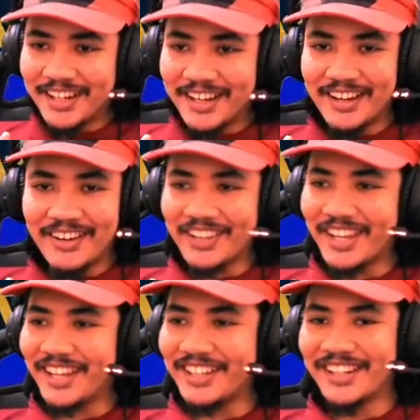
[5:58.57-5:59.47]

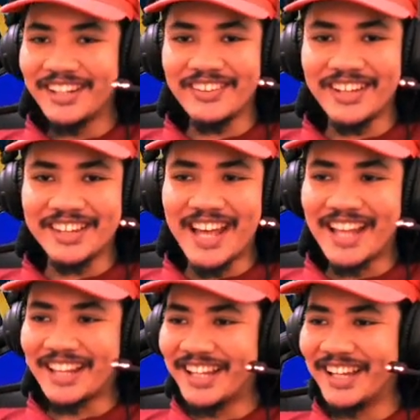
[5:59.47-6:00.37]
Okay, look at
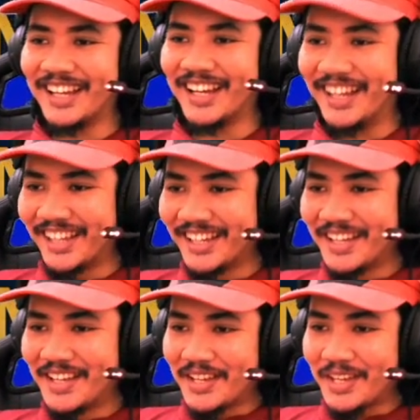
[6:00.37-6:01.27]
that.
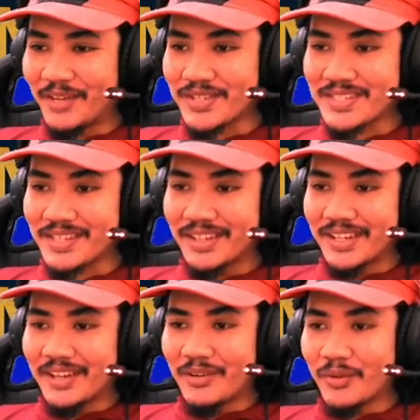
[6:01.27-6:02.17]
He was,
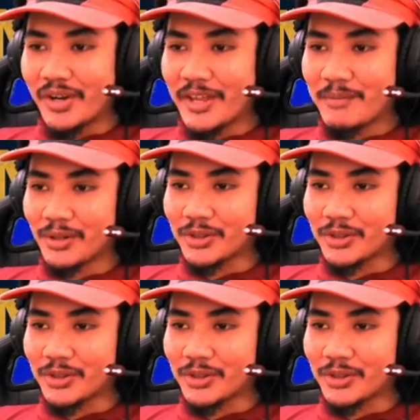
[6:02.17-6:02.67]
we were able